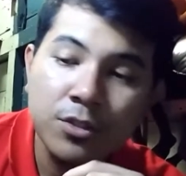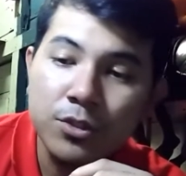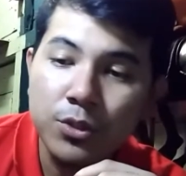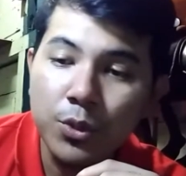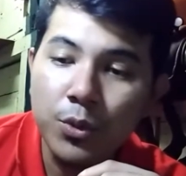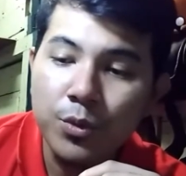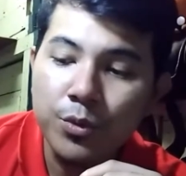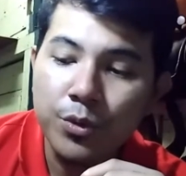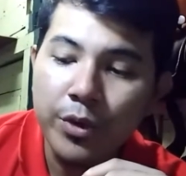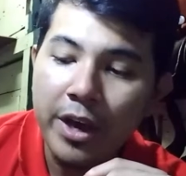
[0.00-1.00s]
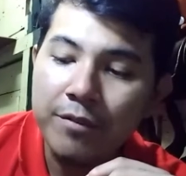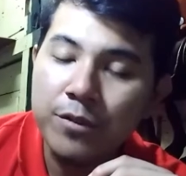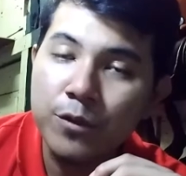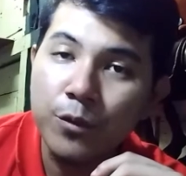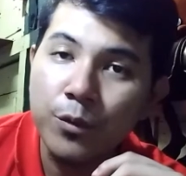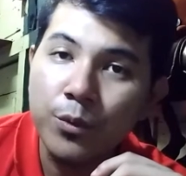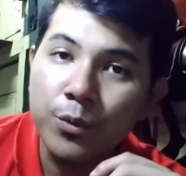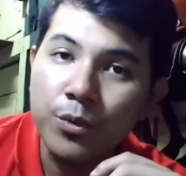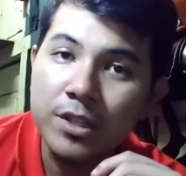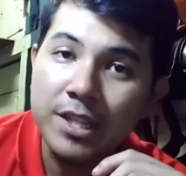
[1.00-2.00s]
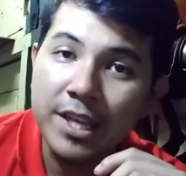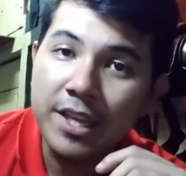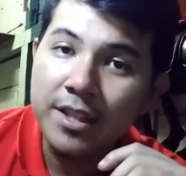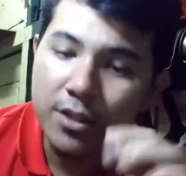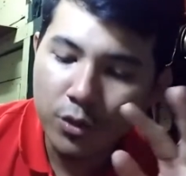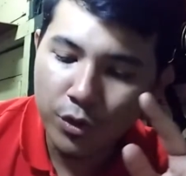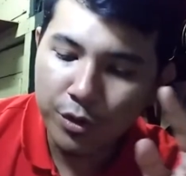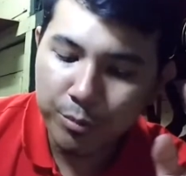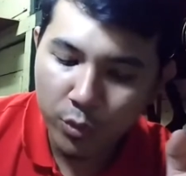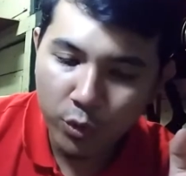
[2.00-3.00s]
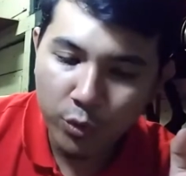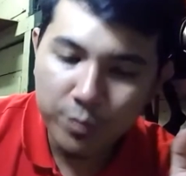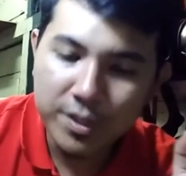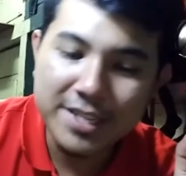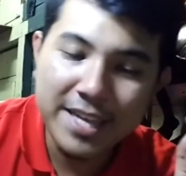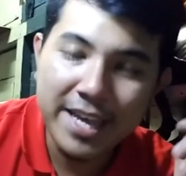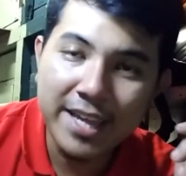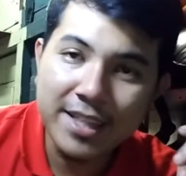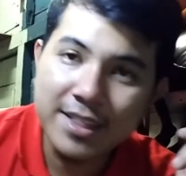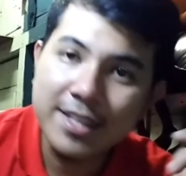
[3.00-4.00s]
So you have to clean or remove the dead